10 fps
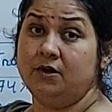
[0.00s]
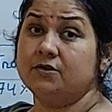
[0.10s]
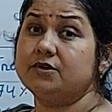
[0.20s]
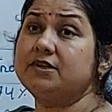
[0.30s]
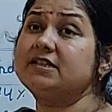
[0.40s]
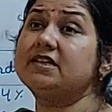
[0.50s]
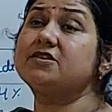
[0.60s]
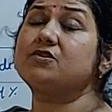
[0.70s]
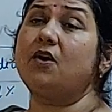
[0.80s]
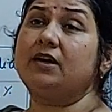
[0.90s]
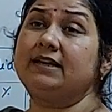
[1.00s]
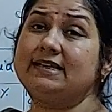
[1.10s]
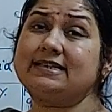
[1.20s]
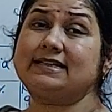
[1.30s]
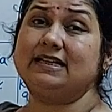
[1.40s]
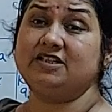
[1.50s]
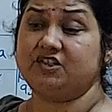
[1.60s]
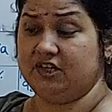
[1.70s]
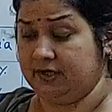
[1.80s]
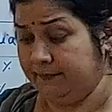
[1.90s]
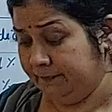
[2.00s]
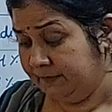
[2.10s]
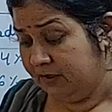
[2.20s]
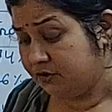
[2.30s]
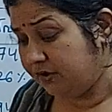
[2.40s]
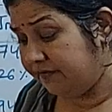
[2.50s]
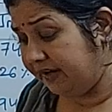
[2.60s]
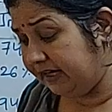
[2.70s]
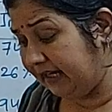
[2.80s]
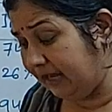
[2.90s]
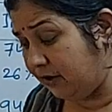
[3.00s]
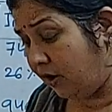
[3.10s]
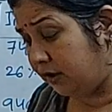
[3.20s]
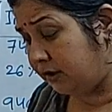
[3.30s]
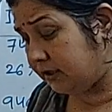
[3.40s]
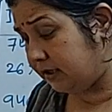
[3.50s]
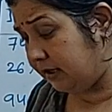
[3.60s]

So this is called as culture. So we cannot,